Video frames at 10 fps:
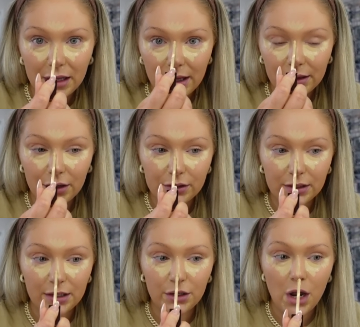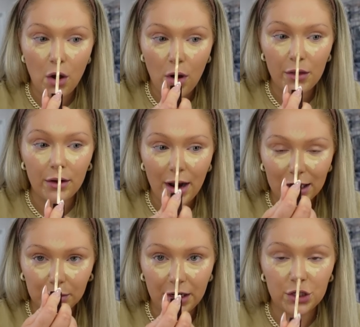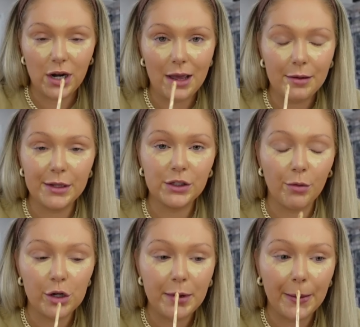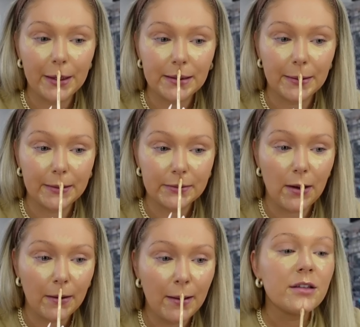Like there's no other explanation. I am in so much pain, like something is wrong.